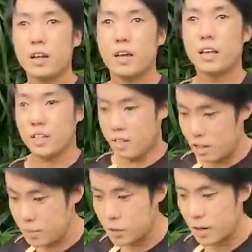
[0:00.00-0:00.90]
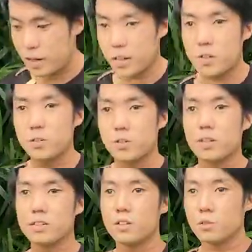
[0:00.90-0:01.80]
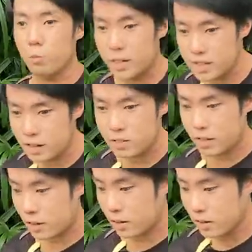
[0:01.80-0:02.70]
Like, let me try to get you to listen to what it sounds like.